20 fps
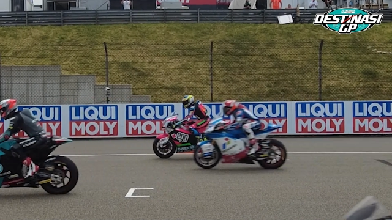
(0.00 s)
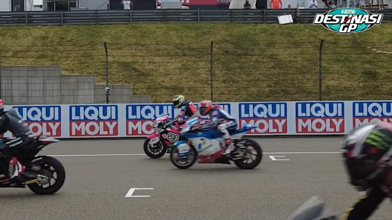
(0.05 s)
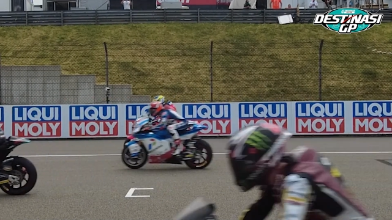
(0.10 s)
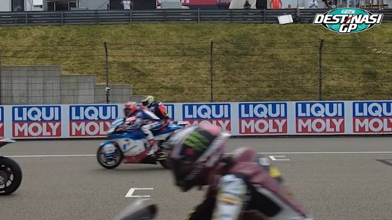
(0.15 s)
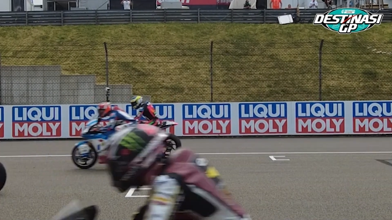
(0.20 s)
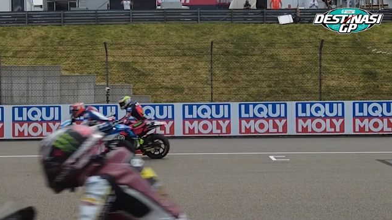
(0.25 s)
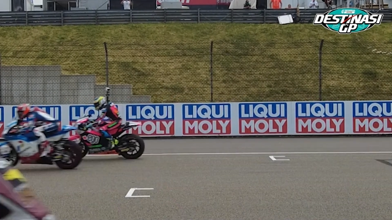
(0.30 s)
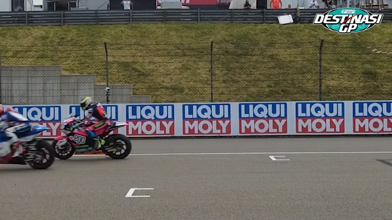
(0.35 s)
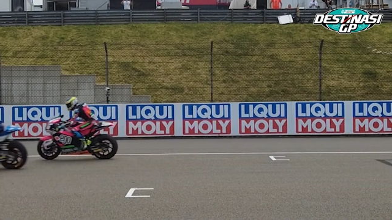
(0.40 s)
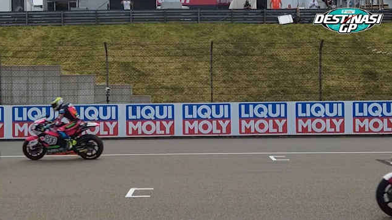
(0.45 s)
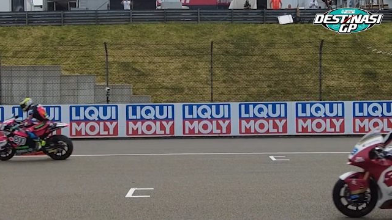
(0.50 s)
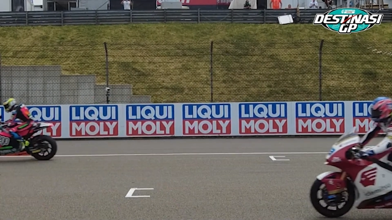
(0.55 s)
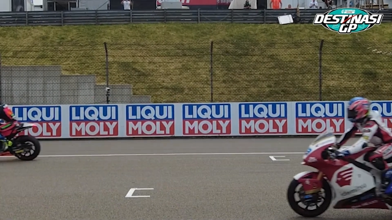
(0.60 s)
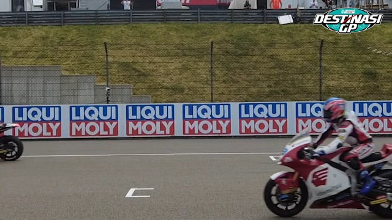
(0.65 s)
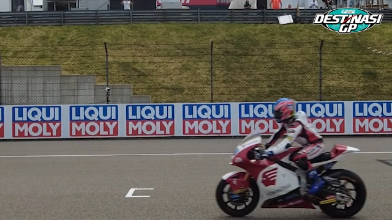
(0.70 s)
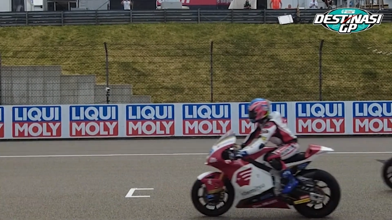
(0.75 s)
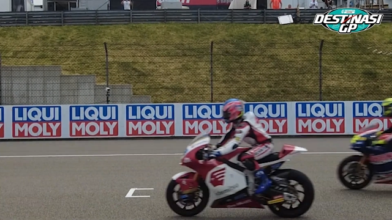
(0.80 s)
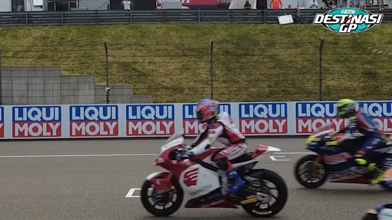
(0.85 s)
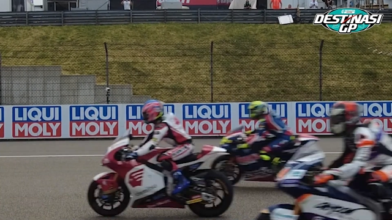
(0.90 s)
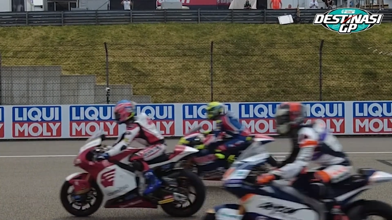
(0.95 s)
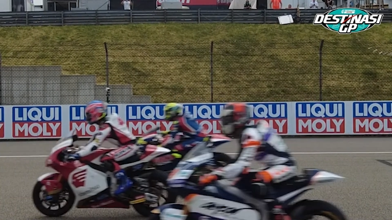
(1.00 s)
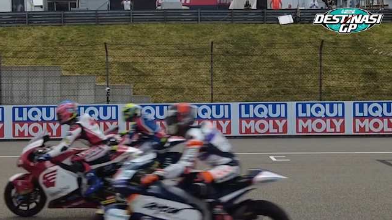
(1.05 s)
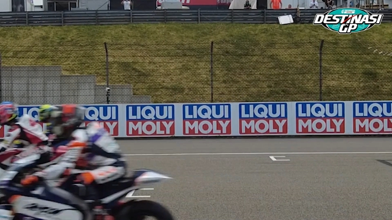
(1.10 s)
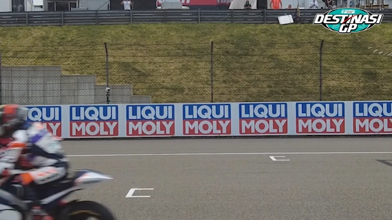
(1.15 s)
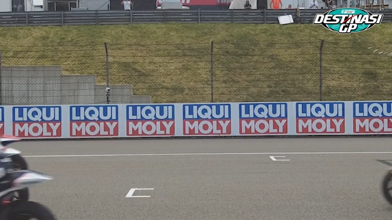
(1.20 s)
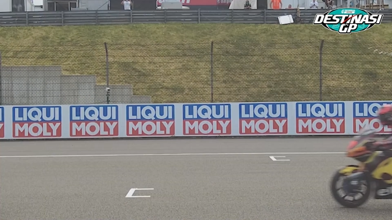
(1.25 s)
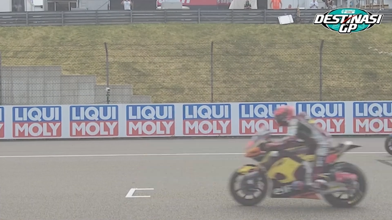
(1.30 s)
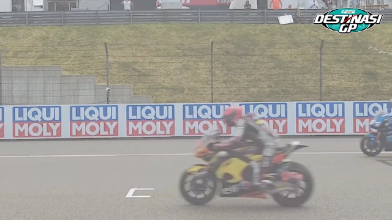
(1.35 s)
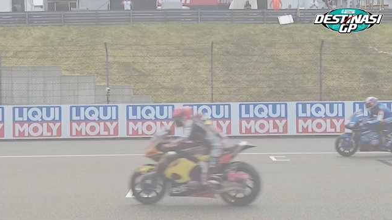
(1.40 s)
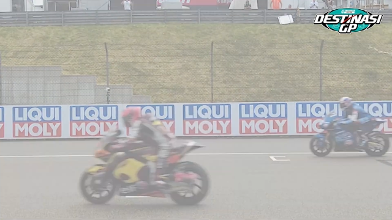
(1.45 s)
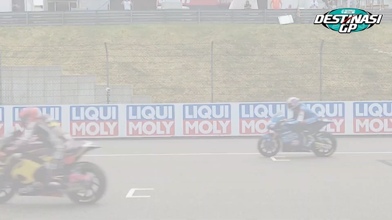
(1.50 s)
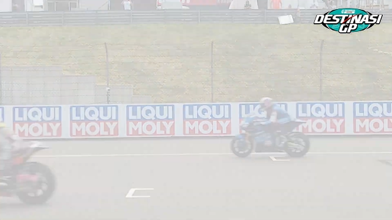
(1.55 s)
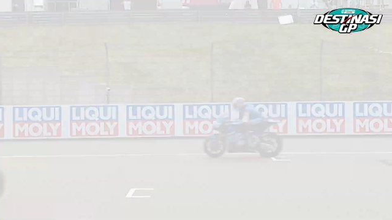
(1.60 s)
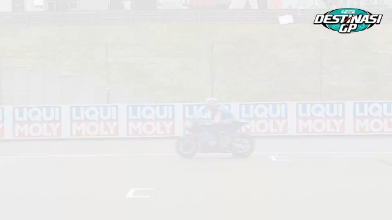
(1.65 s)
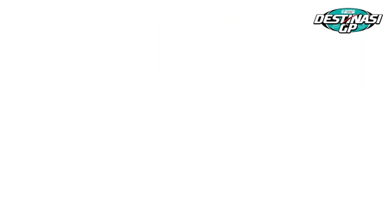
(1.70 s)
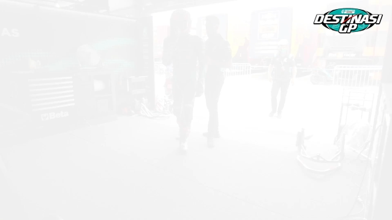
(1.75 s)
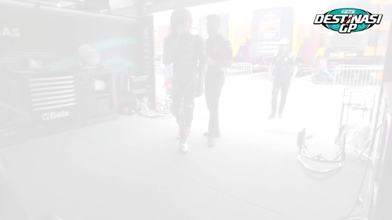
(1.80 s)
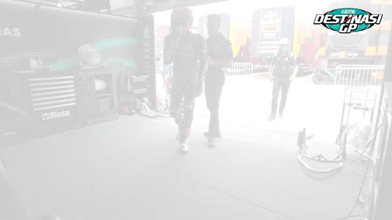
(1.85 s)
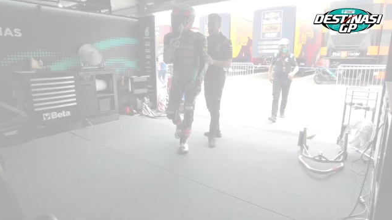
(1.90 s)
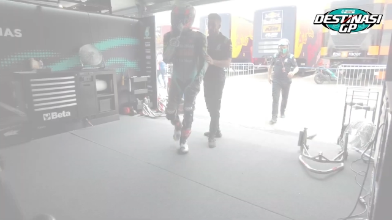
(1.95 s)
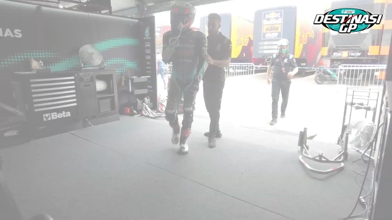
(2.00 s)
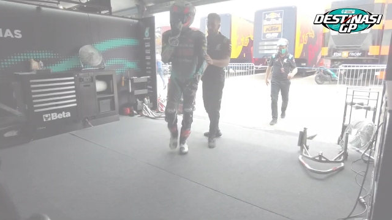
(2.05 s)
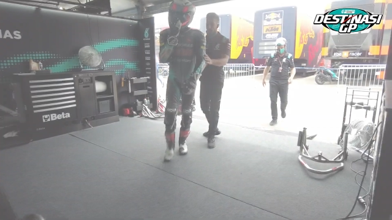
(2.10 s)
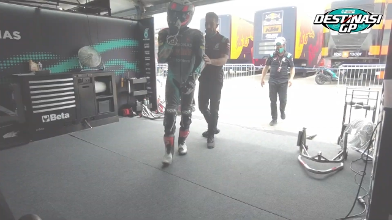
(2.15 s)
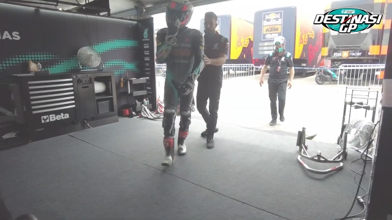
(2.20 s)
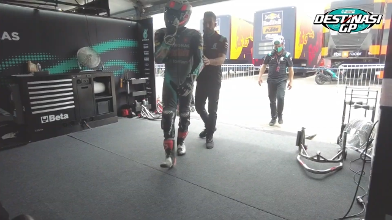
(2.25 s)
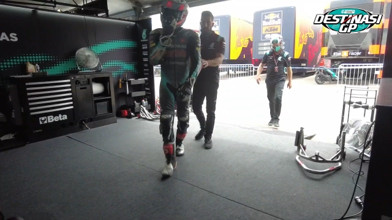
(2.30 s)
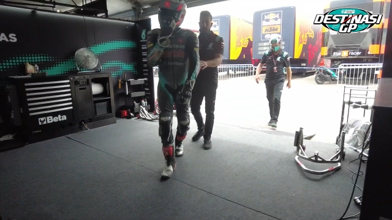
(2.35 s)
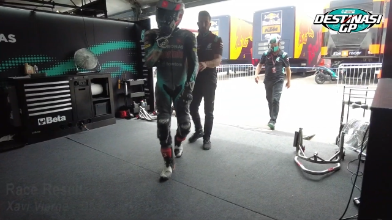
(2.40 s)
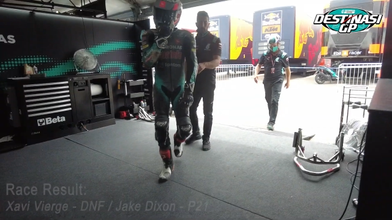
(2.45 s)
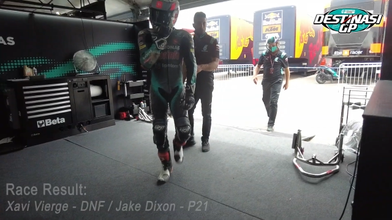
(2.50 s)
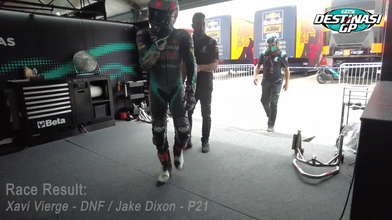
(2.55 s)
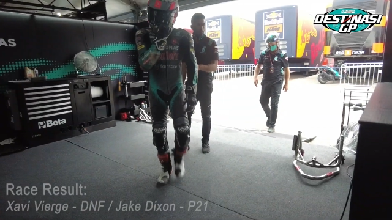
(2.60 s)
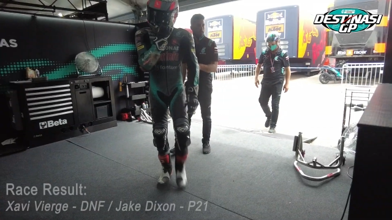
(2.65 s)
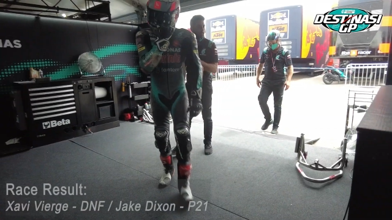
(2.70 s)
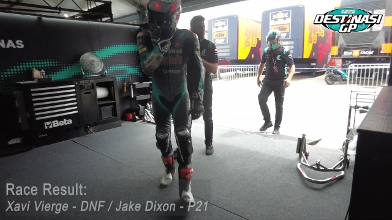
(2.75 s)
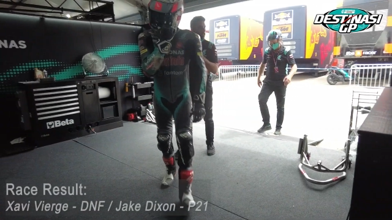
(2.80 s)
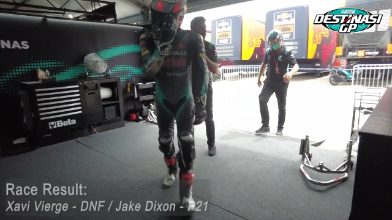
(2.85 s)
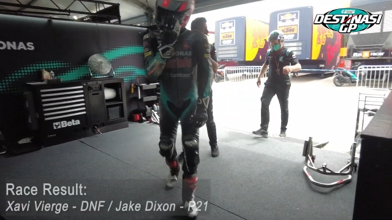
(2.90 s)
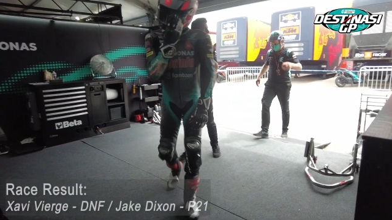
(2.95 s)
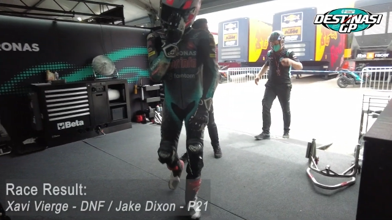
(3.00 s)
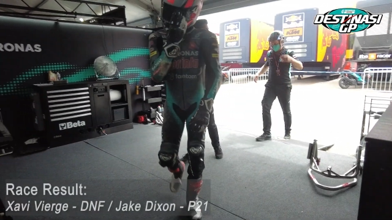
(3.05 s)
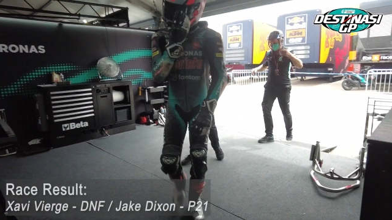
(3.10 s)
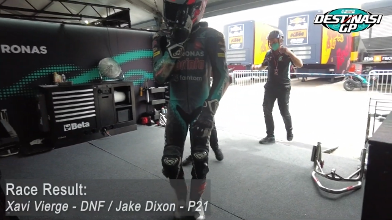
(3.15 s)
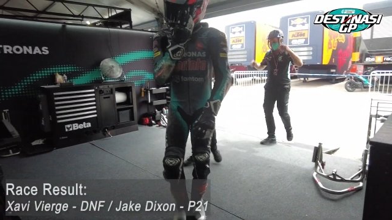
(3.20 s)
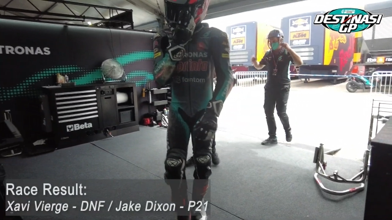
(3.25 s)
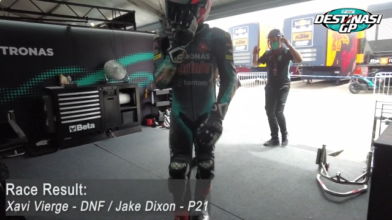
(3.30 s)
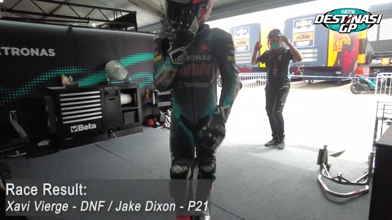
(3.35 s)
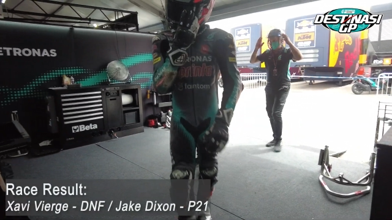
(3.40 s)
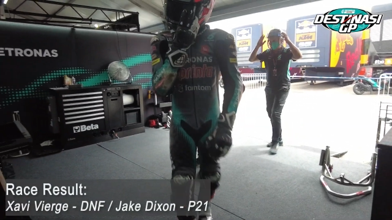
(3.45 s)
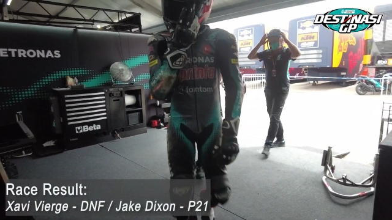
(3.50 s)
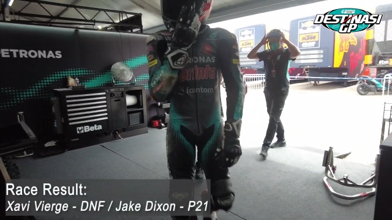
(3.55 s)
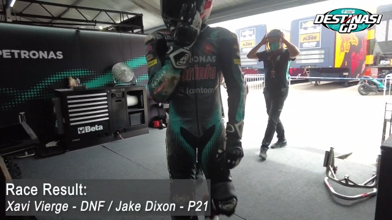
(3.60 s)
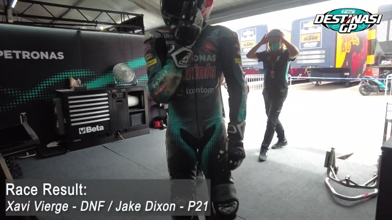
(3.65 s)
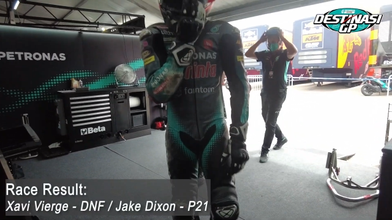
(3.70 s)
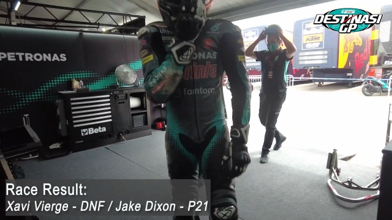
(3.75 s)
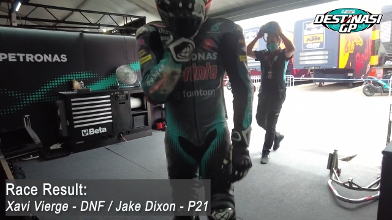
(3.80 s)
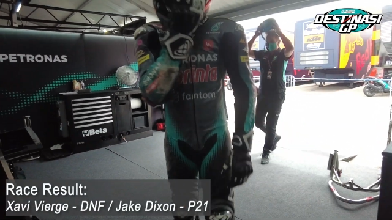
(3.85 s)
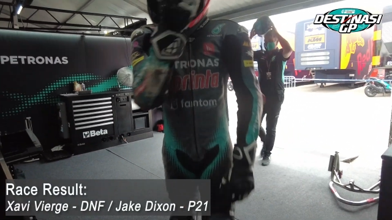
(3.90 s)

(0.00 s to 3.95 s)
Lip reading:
No face is visible, so there are no lips to read.